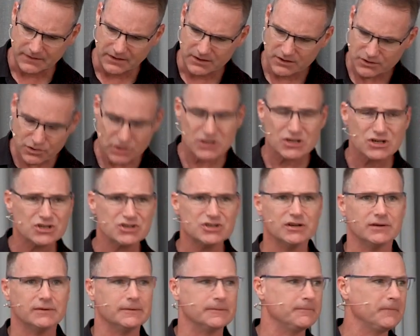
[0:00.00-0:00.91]

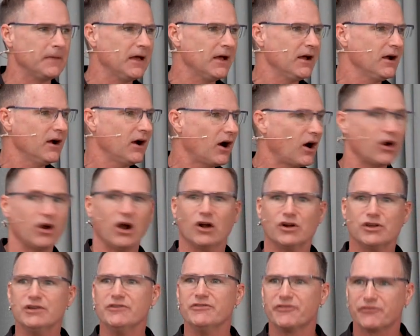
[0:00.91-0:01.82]
Christian, are, are
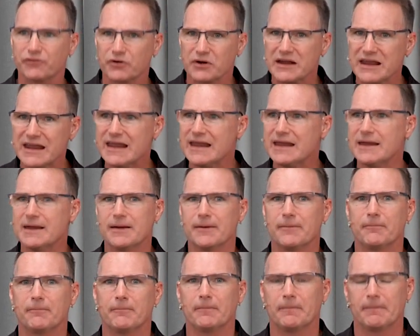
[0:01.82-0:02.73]
you free?
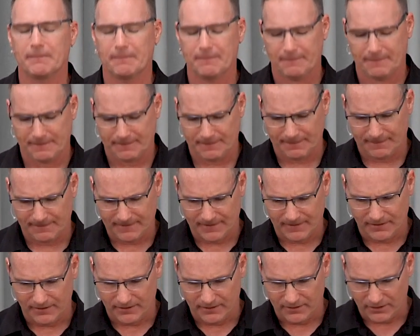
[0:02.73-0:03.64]

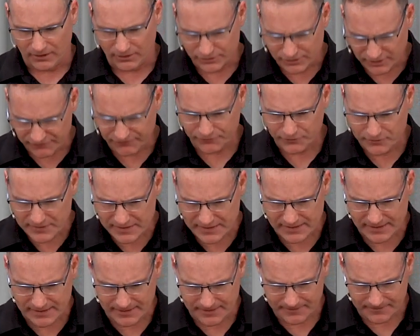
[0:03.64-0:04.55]
Are you
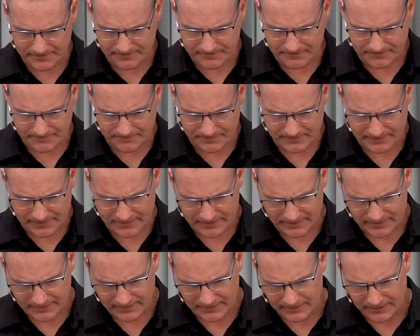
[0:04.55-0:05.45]
free?
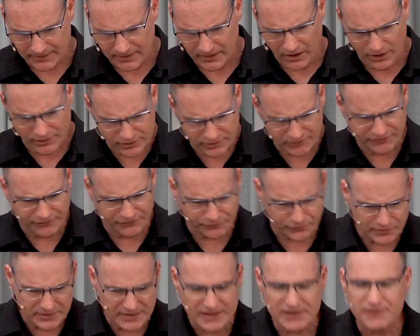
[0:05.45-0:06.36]
Are you
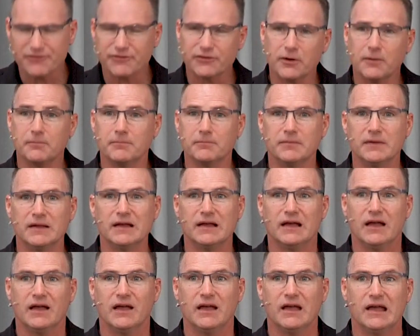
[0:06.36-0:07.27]
free from
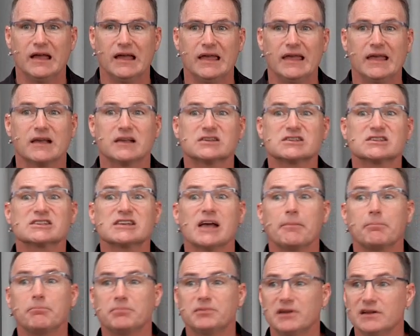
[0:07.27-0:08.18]

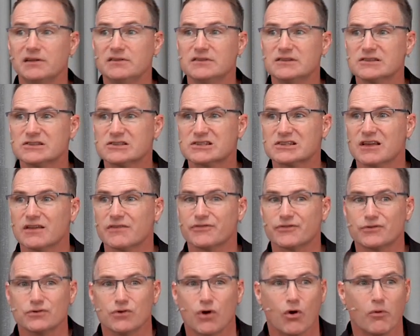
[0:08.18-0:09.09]
acceptance
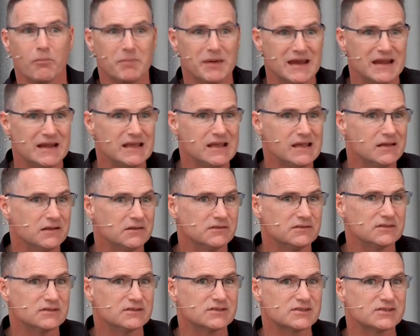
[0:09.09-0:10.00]
through
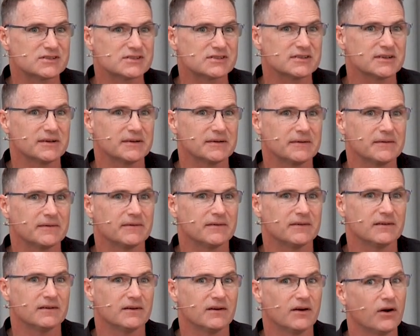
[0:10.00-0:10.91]
obedience?
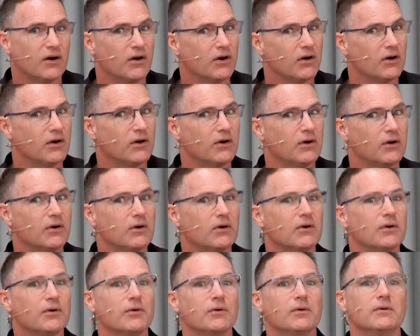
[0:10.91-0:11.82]

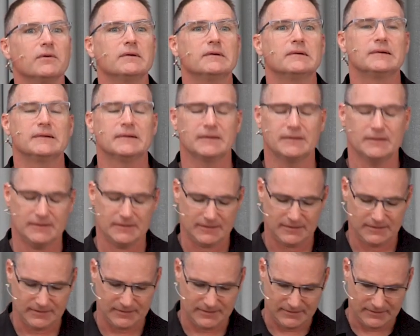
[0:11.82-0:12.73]
Oh.
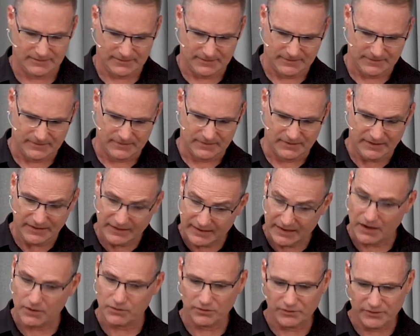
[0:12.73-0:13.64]
I think
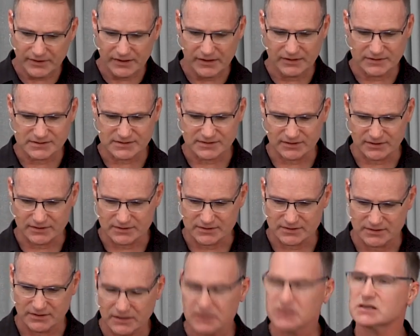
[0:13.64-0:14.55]
that really hits us.
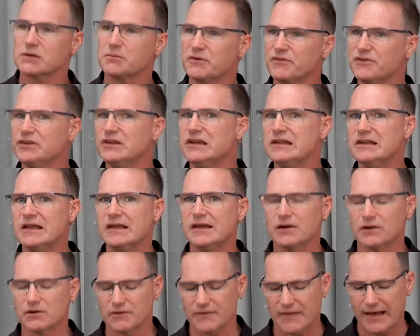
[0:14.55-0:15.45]
I think some of you need to
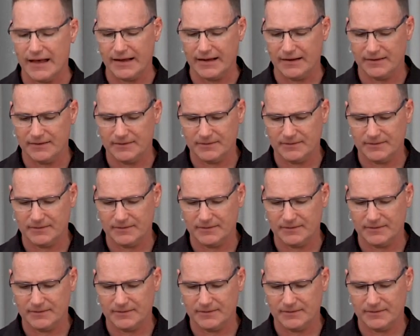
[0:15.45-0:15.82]
hear that.